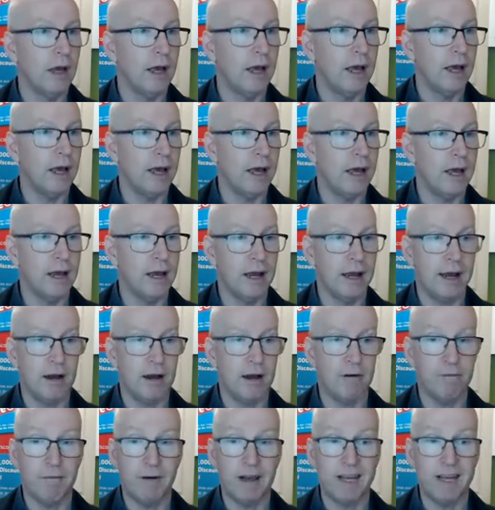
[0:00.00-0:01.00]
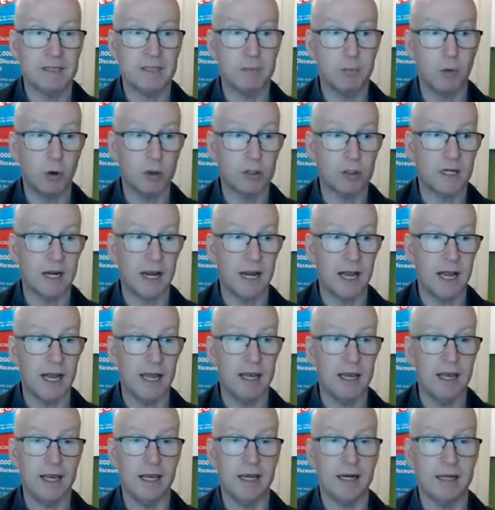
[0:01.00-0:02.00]
Now, Facebook
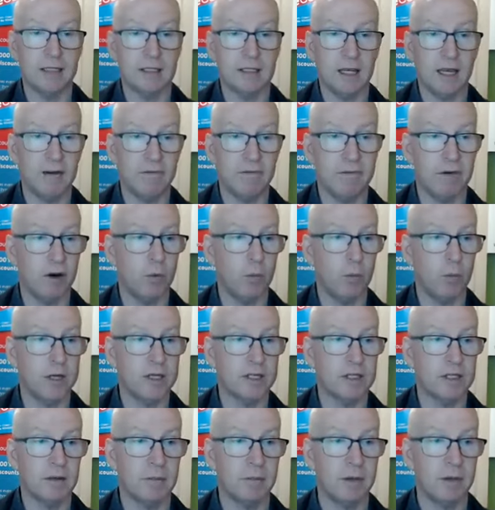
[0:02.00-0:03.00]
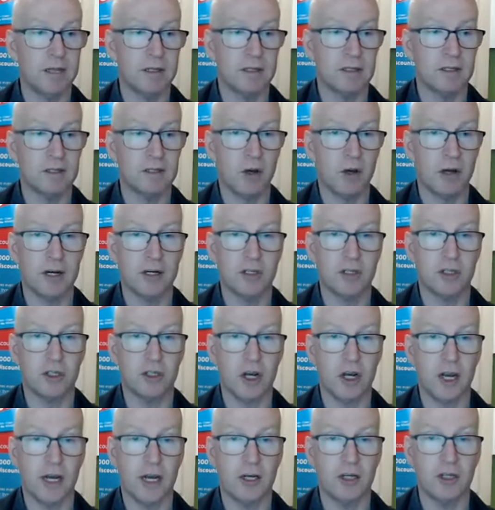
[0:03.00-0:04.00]
today, in its infinite wisdom, has decided to
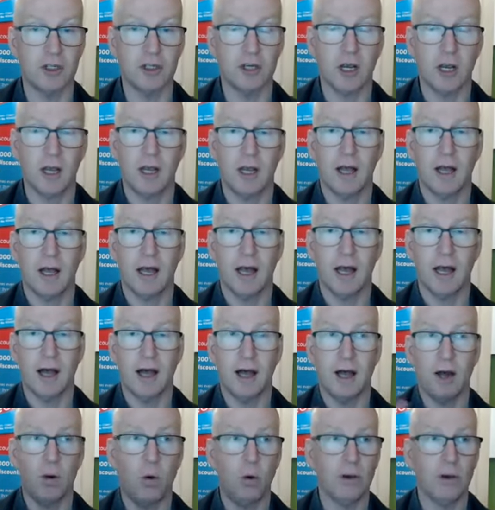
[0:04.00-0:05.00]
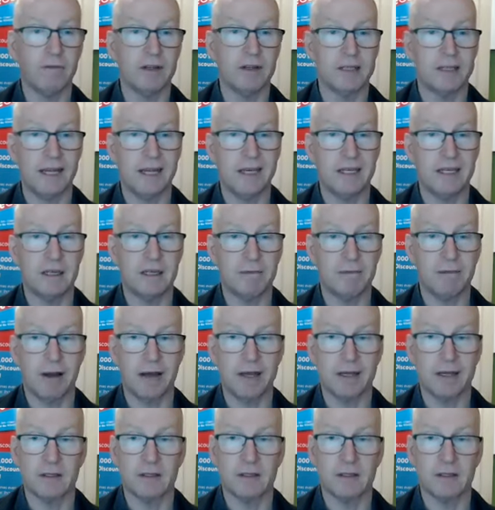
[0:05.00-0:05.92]
change all of its interface.